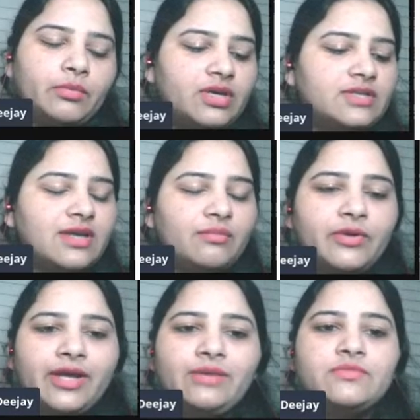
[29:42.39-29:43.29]
Because
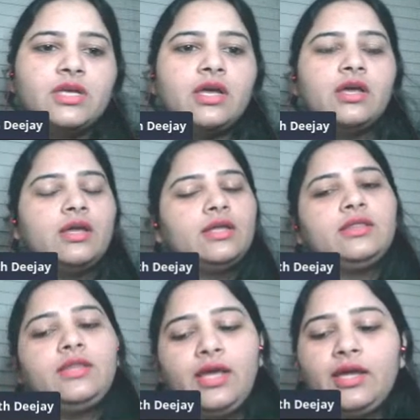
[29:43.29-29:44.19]
sometimes
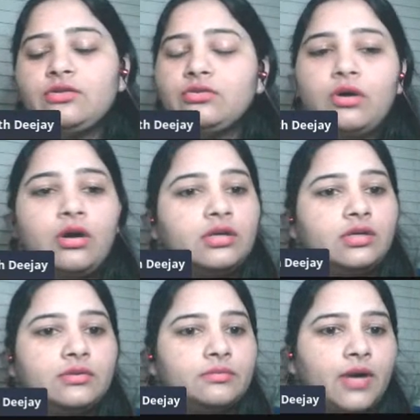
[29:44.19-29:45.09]
they do
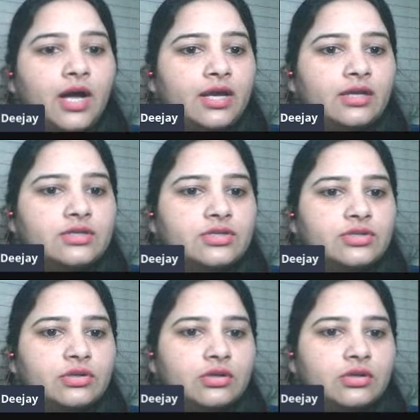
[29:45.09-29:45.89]
not mark it